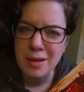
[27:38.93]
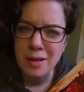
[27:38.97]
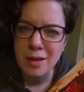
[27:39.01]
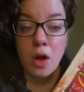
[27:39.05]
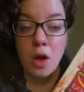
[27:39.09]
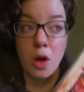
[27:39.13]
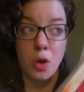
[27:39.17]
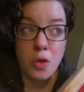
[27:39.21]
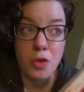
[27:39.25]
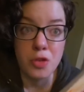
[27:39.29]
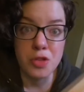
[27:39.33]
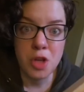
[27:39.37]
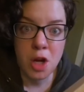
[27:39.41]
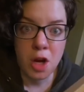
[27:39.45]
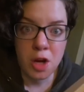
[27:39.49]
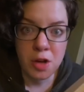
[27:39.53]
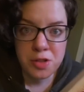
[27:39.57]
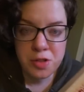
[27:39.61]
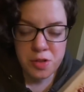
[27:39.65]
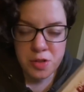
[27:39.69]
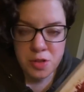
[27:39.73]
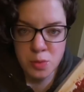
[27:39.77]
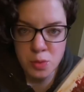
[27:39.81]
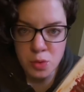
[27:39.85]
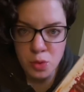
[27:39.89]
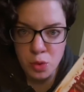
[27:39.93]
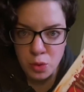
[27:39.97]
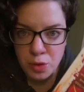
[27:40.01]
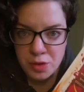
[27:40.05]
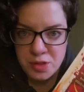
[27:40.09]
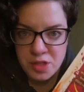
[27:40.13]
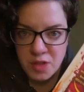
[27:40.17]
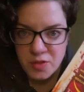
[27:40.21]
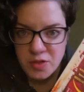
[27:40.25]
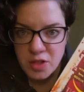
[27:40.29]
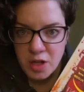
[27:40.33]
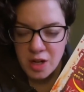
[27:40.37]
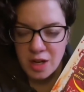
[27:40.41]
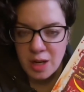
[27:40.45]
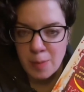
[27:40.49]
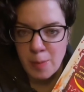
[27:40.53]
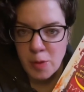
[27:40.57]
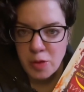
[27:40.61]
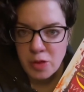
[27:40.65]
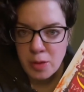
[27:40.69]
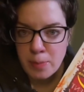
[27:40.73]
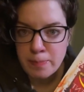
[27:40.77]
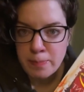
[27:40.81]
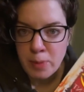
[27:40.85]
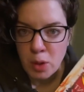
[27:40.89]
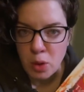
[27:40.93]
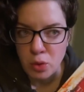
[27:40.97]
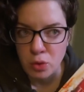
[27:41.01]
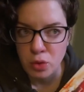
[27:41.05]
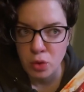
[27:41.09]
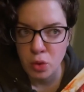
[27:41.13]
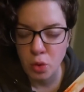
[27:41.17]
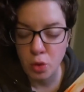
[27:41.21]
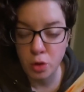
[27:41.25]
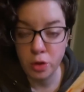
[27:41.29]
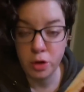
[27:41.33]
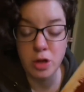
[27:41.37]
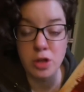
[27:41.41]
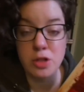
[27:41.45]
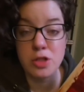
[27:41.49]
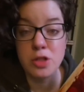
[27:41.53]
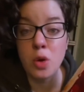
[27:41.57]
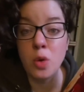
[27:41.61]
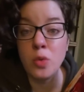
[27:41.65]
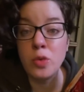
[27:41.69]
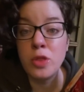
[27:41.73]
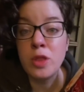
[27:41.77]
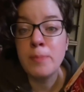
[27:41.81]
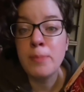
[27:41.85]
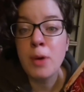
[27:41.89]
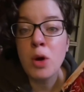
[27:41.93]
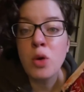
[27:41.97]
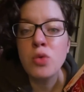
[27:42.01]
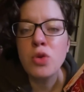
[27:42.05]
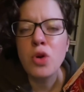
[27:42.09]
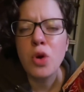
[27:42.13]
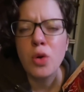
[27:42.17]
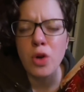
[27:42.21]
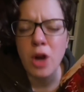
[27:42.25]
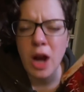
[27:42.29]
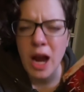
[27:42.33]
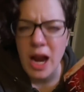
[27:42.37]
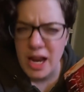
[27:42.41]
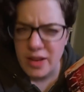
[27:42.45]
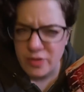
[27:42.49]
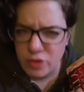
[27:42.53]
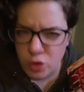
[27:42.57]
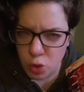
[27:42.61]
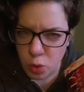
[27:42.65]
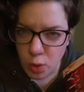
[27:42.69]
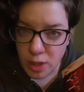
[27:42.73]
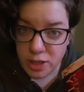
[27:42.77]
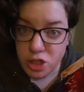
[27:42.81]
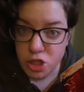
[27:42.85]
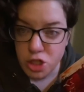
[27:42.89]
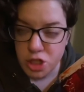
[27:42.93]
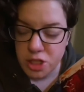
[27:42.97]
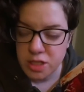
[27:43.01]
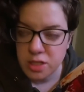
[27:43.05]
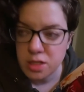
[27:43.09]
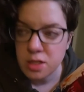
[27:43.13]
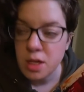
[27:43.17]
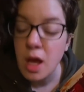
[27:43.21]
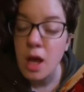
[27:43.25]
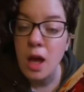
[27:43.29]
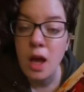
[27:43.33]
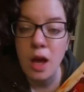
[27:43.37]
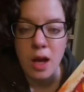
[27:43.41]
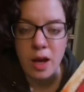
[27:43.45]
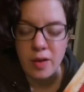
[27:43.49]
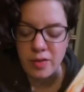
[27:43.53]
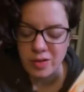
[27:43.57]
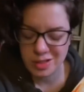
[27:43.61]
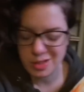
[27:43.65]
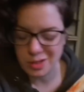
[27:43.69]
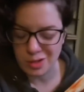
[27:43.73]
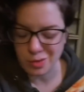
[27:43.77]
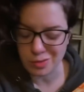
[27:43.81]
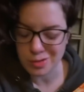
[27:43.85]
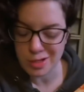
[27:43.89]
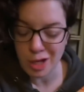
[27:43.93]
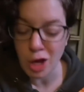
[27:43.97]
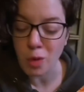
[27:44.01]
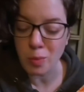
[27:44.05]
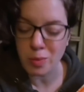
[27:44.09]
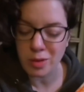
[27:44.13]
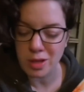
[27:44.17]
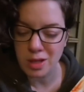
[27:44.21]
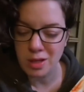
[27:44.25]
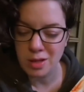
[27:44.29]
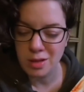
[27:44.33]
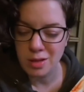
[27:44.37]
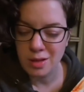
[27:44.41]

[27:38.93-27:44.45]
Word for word: Oh, there's also some cool stuff talking about the bone quarter. So the bone quarter, I have questions. Obviously, don't tell me.